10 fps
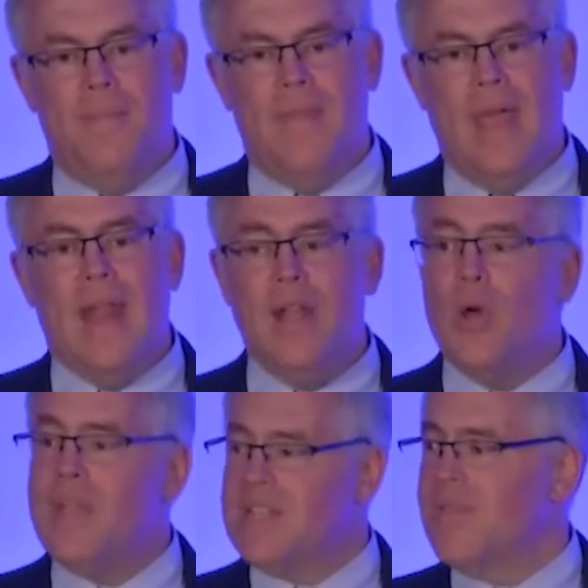and I
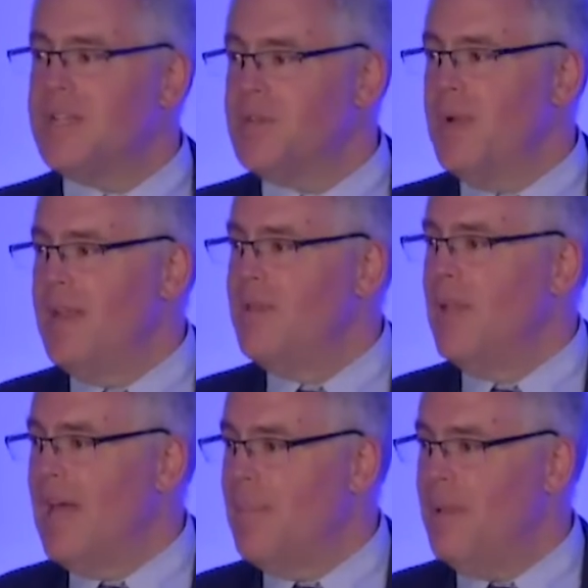know that's frustrating to a
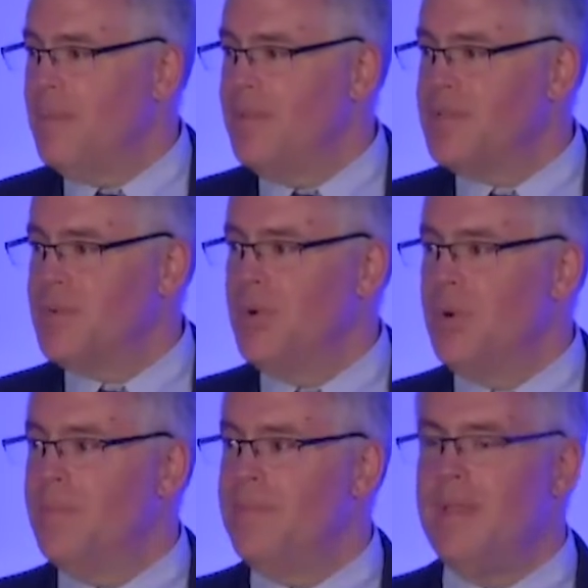lot of people in this
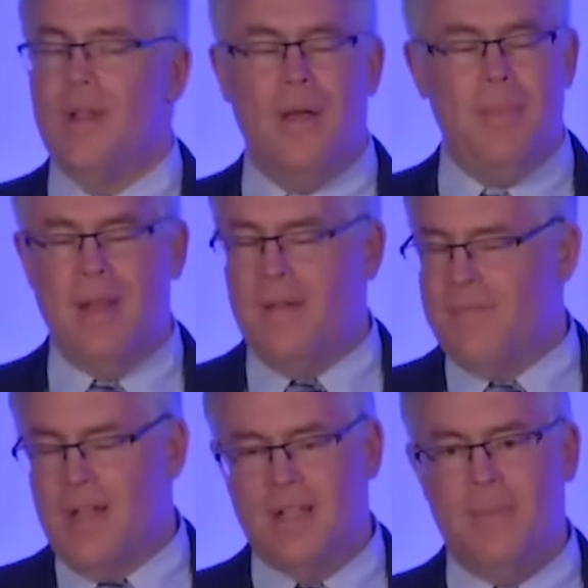room. I've
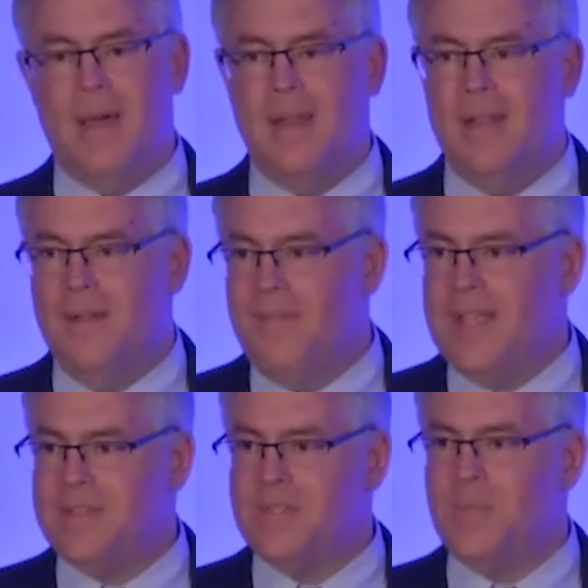talked about it in
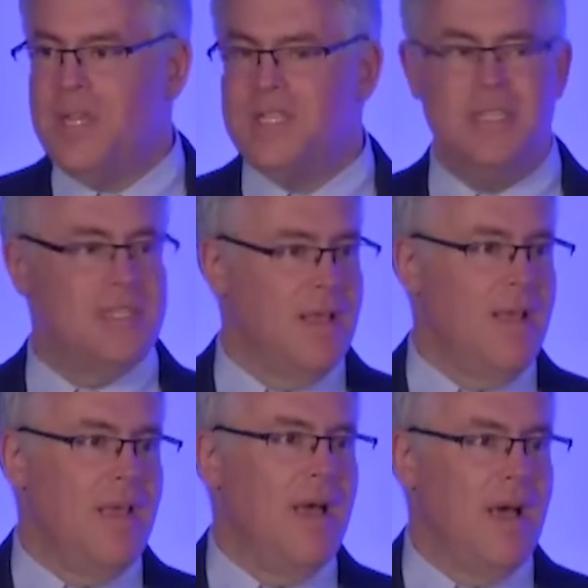invasive species
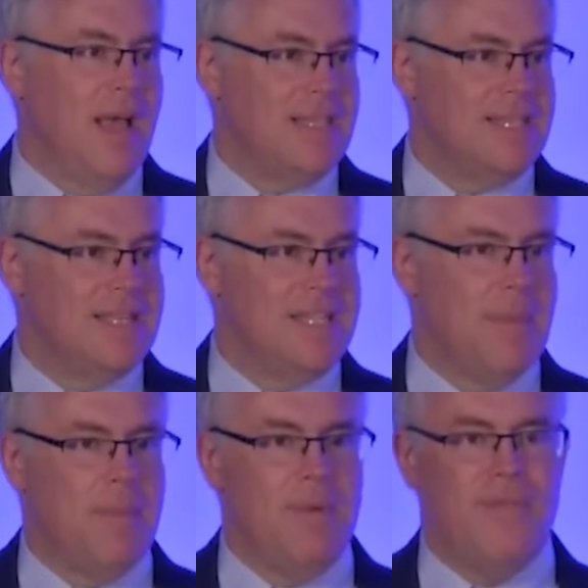as an
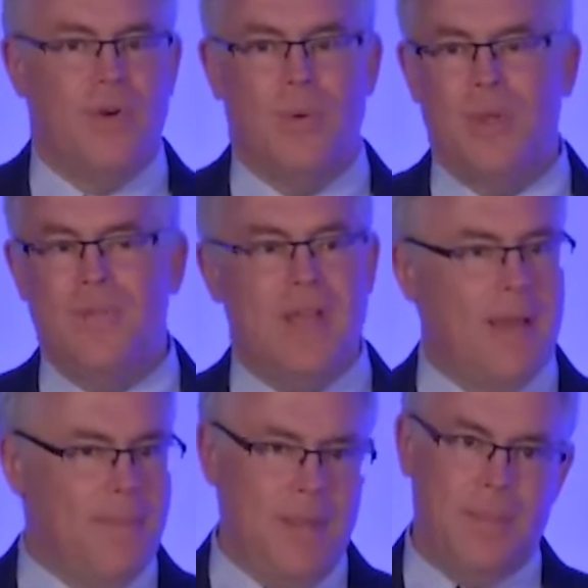example before, where you've
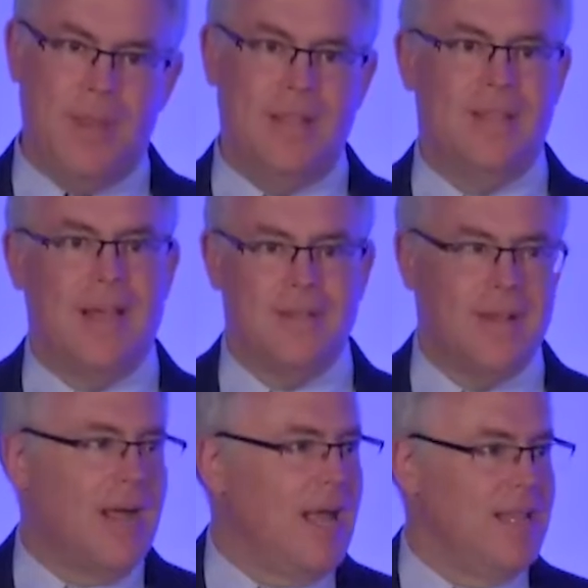got people like Dr.
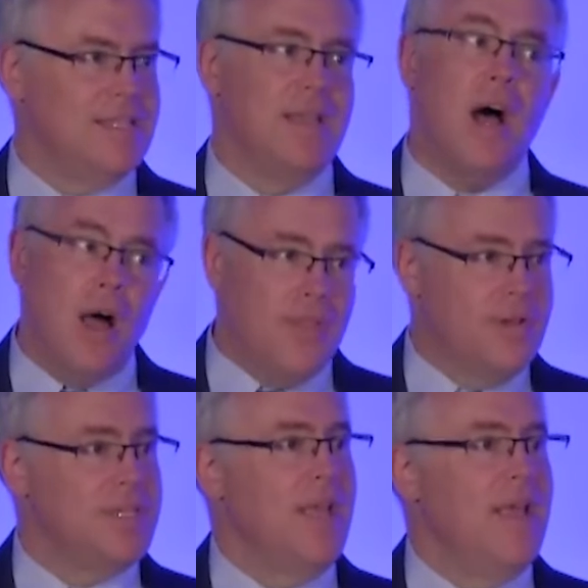Collins and
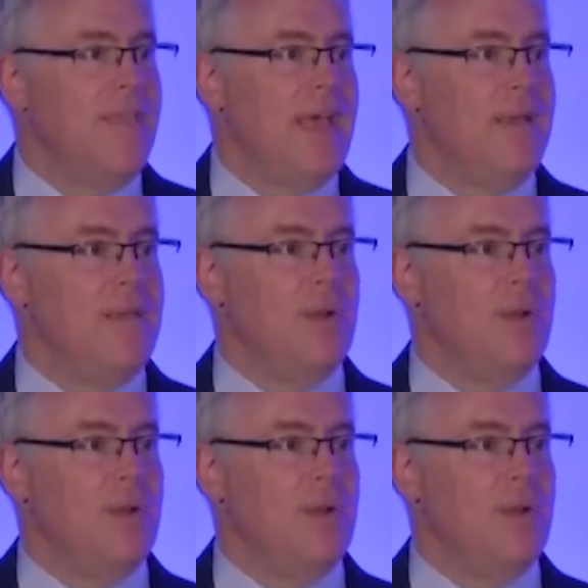others that,